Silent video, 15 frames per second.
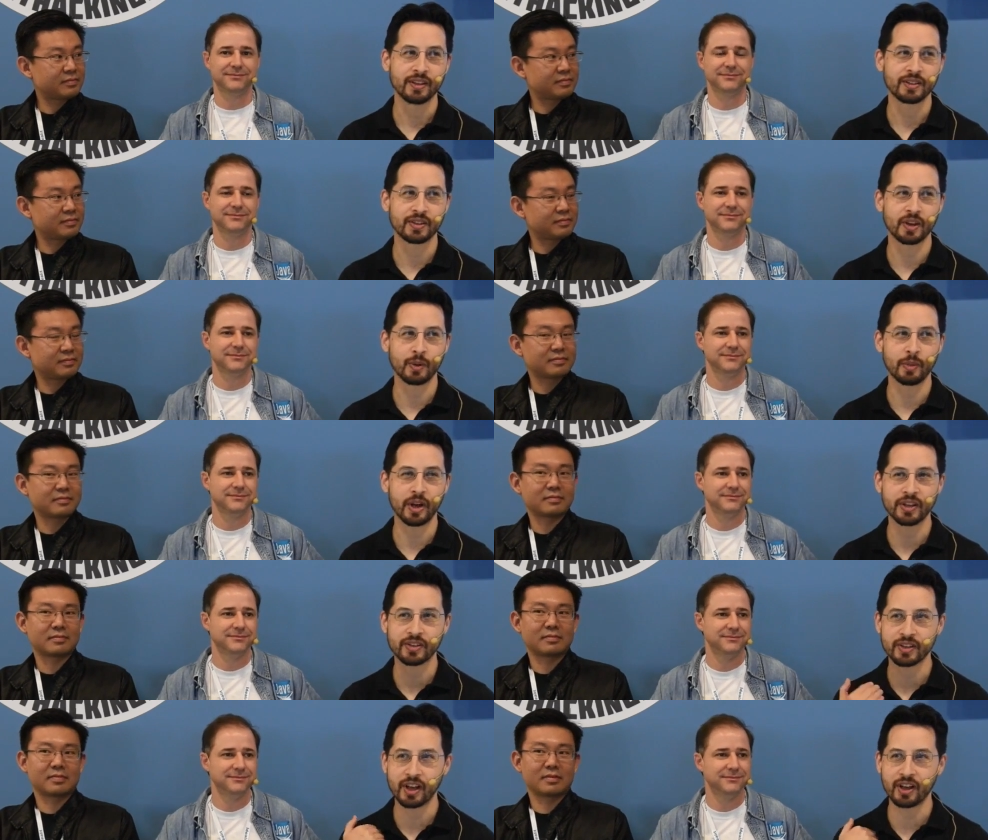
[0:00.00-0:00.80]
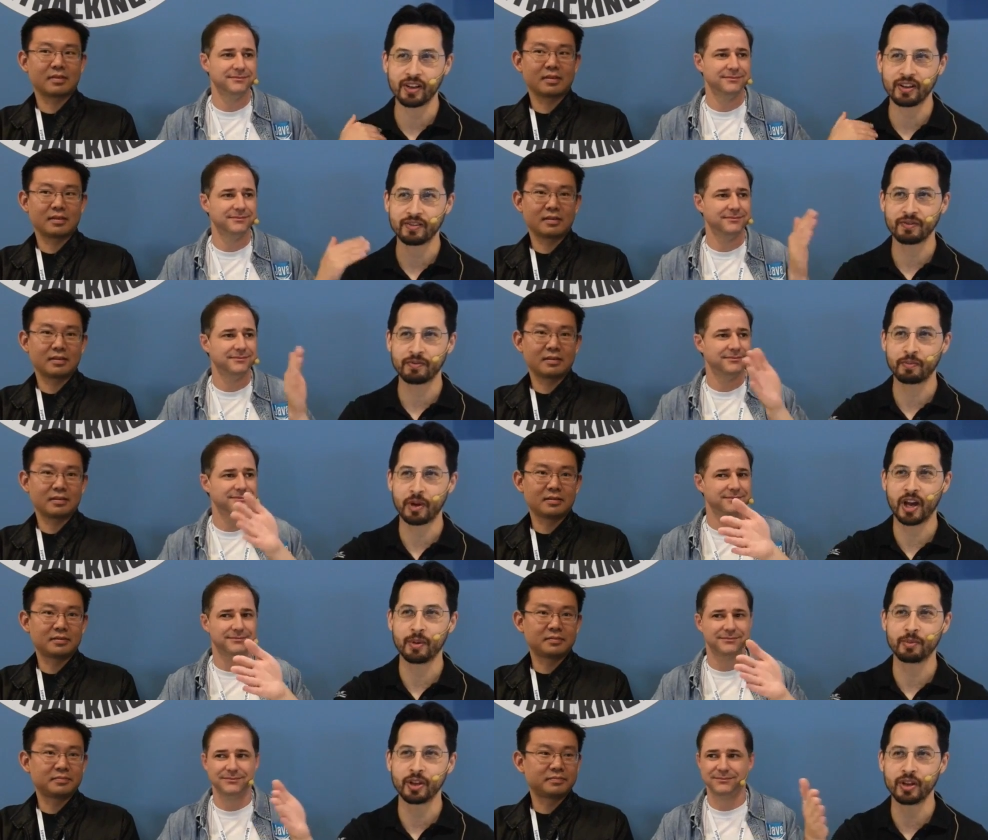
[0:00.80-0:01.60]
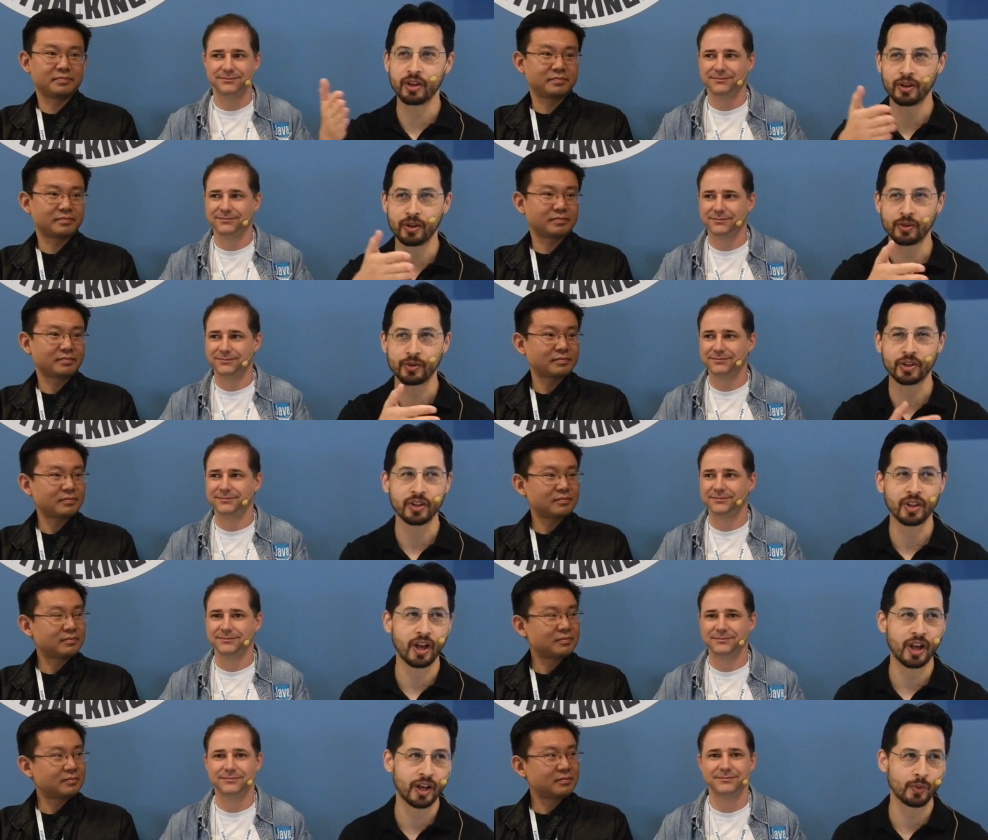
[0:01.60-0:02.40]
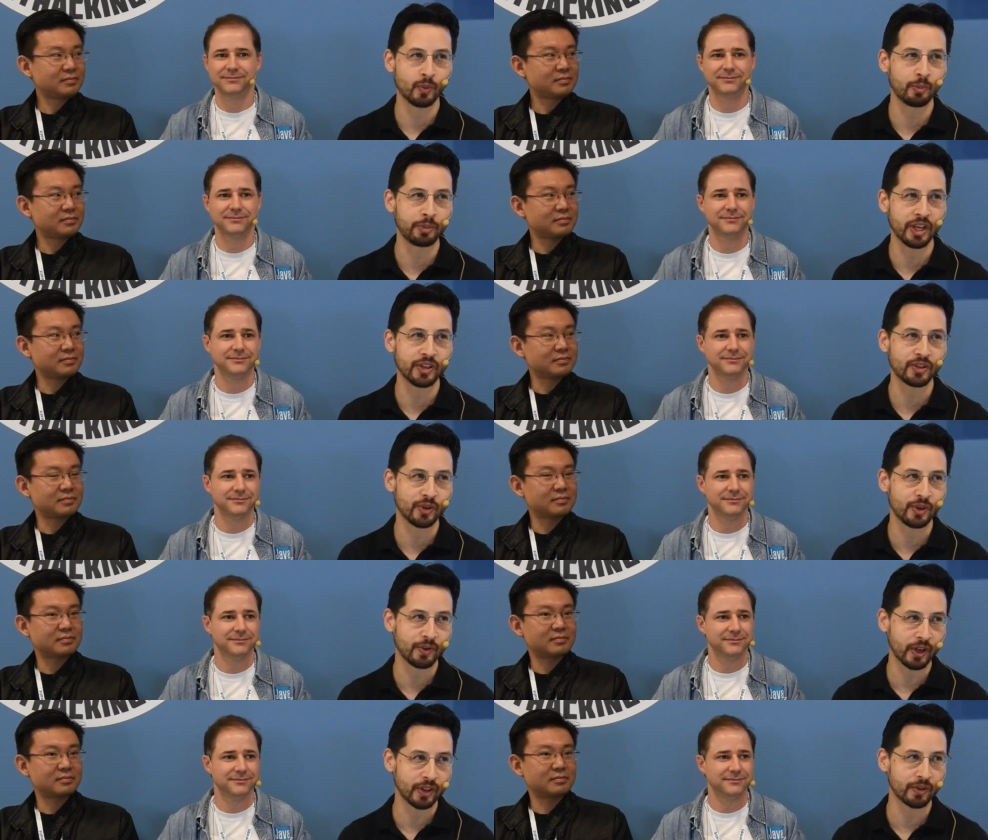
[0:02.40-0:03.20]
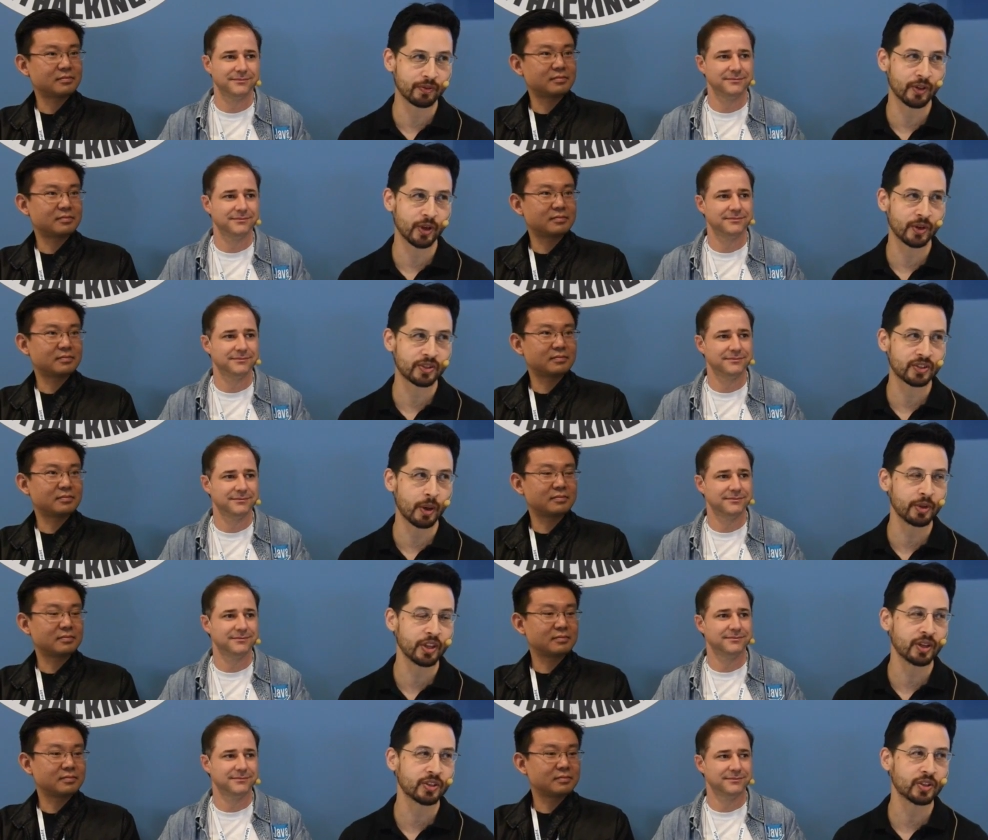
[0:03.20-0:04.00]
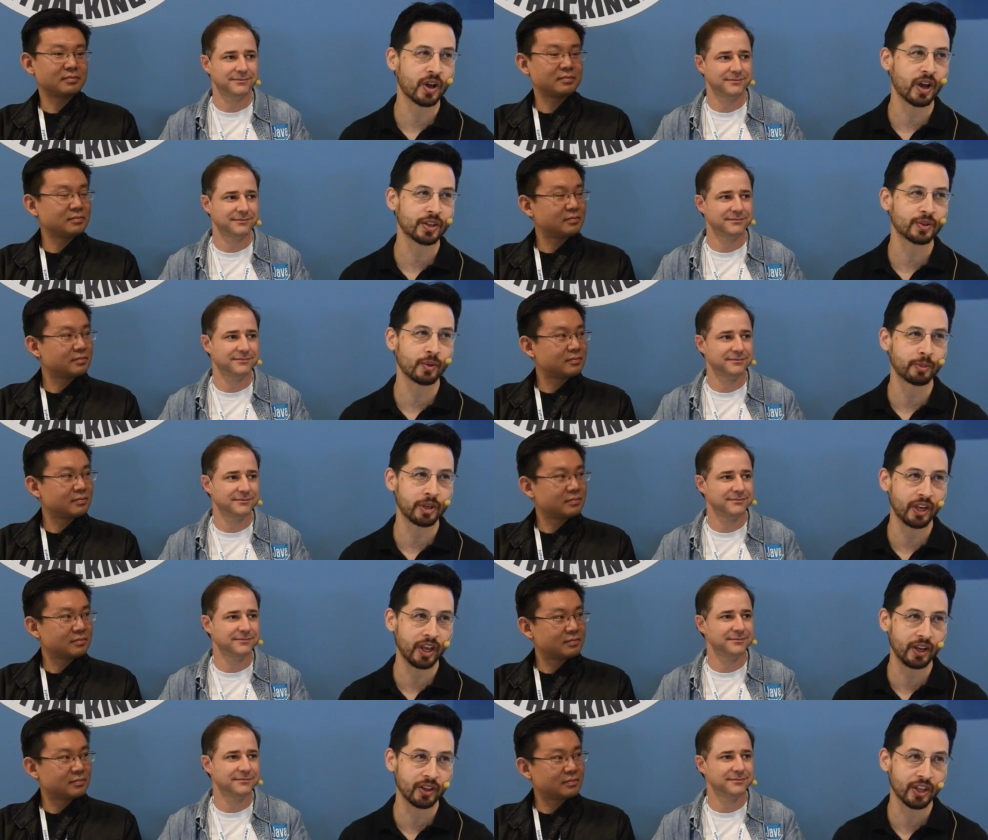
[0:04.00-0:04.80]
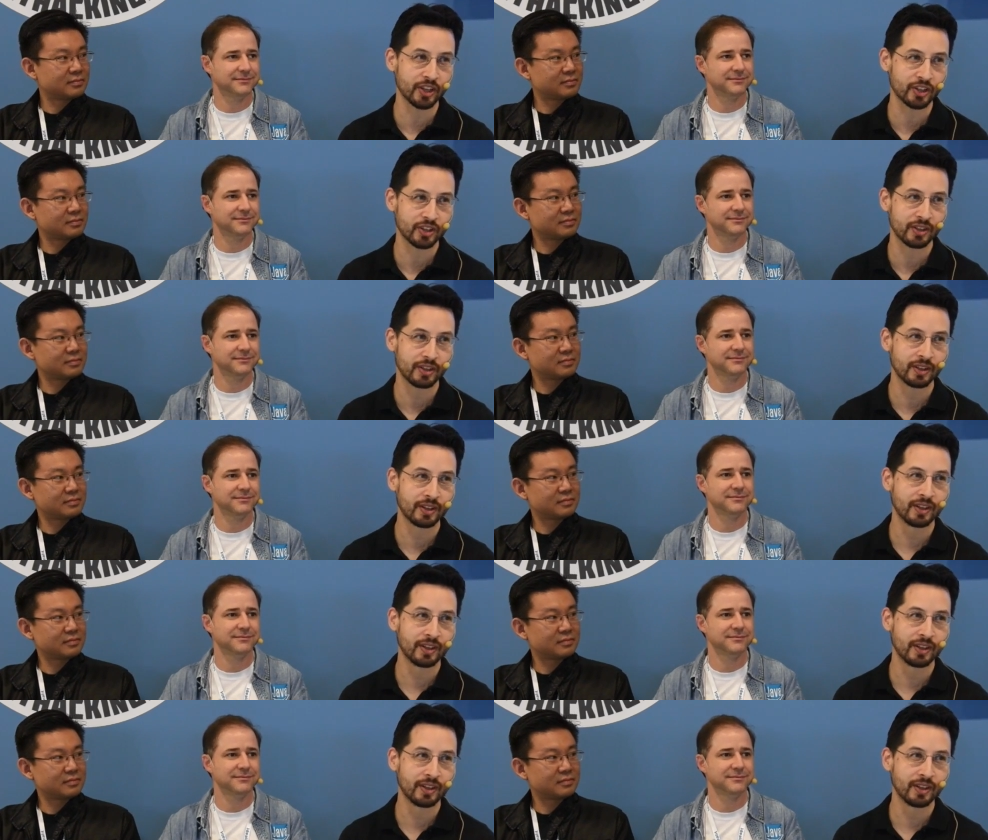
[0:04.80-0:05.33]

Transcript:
Speaker 1: So myself, Pablo, Yolan will be interviewing other folks. Some of the talks will be in English.